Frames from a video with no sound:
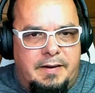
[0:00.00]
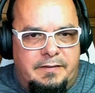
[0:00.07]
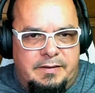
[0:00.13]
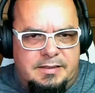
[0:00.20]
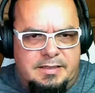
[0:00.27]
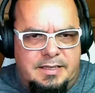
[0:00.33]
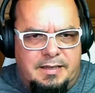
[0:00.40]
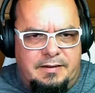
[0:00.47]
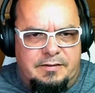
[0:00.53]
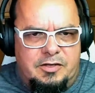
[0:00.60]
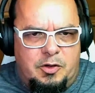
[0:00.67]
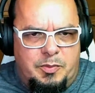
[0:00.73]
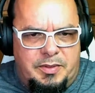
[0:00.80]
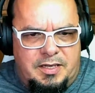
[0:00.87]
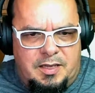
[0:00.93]
It was I was
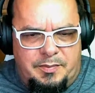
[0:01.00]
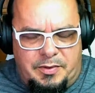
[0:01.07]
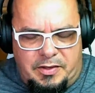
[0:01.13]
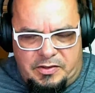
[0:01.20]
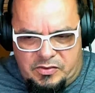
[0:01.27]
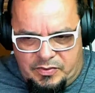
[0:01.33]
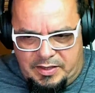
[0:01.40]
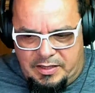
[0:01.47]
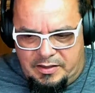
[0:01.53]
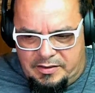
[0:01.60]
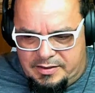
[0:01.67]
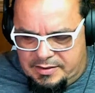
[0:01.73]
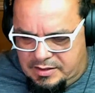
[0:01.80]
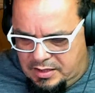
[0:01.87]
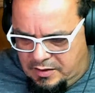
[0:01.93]
opening up those
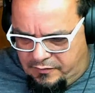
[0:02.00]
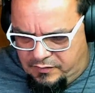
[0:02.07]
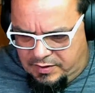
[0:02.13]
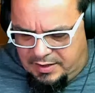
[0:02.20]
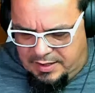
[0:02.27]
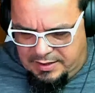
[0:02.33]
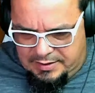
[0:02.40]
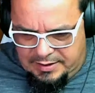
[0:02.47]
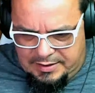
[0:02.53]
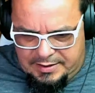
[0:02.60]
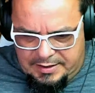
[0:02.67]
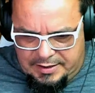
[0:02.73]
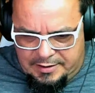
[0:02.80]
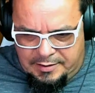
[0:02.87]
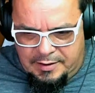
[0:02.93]
windows and stuff, and I got that
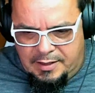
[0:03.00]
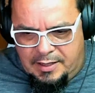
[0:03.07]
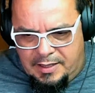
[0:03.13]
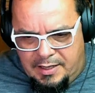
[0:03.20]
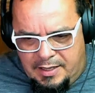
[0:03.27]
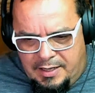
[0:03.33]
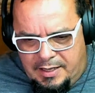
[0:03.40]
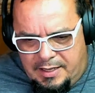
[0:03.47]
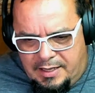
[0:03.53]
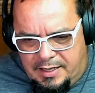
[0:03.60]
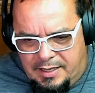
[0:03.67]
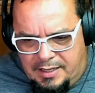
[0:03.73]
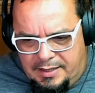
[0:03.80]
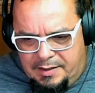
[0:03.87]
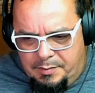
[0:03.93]
there.
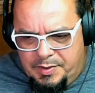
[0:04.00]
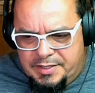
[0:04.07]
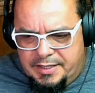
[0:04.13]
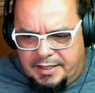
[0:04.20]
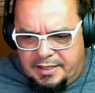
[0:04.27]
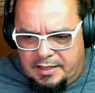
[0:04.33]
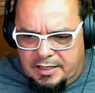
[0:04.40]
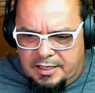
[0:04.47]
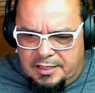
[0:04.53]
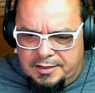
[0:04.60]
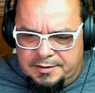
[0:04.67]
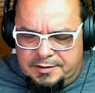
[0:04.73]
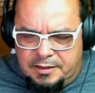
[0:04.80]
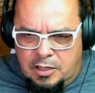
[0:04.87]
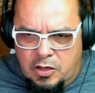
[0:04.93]
In
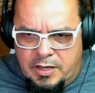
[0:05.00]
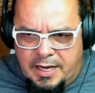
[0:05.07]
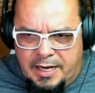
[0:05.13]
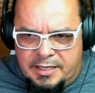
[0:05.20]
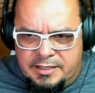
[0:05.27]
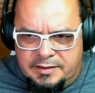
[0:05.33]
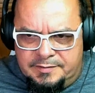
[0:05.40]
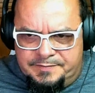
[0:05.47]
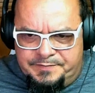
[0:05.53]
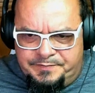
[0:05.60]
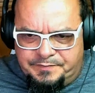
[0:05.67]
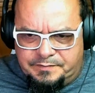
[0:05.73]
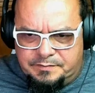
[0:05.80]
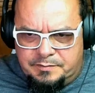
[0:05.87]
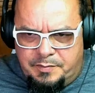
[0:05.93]
particular, location
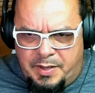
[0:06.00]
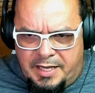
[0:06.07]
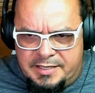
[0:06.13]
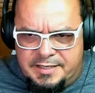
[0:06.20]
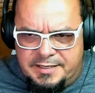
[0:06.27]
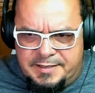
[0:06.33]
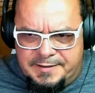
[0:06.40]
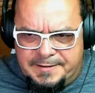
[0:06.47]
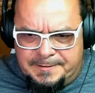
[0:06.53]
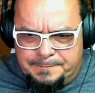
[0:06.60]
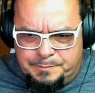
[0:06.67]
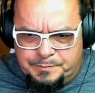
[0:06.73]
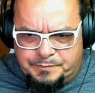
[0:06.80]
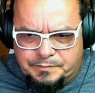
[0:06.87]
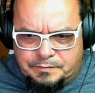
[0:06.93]
pages
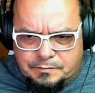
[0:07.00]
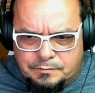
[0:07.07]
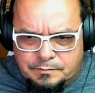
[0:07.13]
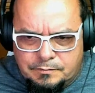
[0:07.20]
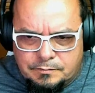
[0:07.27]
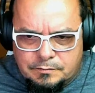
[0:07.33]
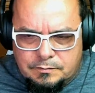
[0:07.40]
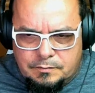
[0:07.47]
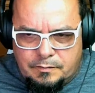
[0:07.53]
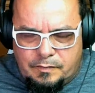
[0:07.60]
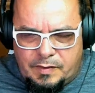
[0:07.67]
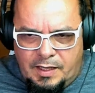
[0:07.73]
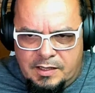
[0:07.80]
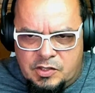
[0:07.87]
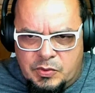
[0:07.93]

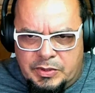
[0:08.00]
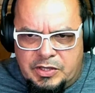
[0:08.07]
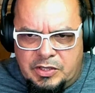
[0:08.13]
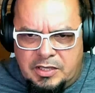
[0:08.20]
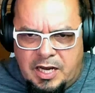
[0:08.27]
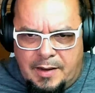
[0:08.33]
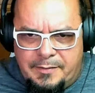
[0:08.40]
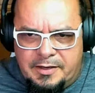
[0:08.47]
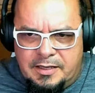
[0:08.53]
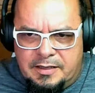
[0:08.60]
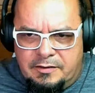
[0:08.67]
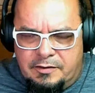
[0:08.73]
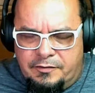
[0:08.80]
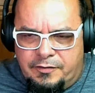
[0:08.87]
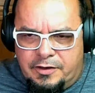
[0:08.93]
is what they're
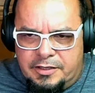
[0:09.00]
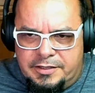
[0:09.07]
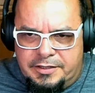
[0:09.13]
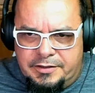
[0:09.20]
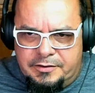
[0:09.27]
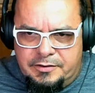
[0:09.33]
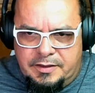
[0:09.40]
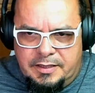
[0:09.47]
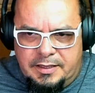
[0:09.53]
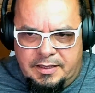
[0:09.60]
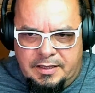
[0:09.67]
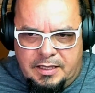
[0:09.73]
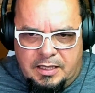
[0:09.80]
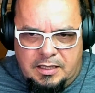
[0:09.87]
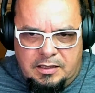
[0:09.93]
commonly referred to
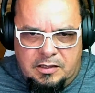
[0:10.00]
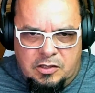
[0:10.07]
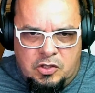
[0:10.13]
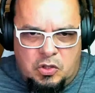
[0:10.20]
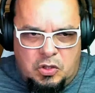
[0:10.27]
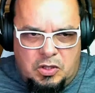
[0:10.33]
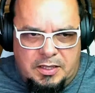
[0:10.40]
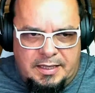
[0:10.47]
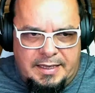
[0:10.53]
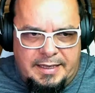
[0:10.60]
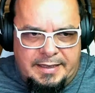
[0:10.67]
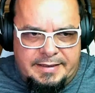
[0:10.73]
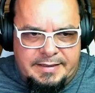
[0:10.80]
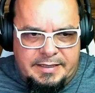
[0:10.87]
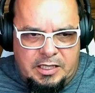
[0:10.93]
in local
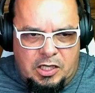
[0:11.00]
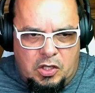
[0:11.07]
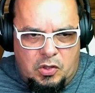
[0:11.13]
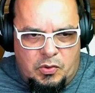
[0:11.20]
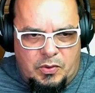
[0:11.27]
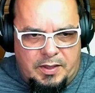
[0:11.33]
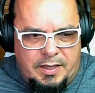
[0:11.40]
SEO,